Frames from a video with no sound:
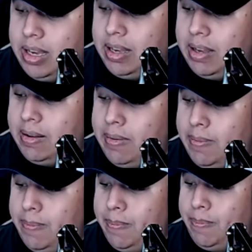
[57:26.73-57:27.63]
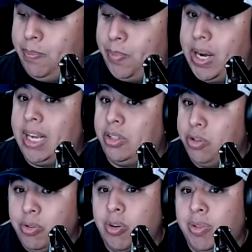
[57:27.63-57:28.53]
But I
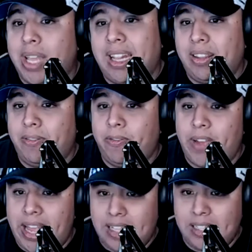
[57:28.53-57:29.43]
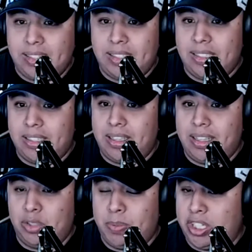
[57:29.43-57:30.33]
do know that the fans,
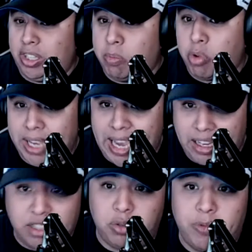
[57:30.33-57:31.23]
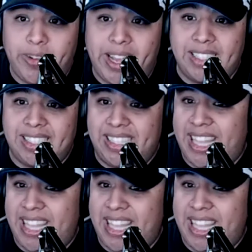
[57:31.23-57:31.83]
especially the more casual fans, they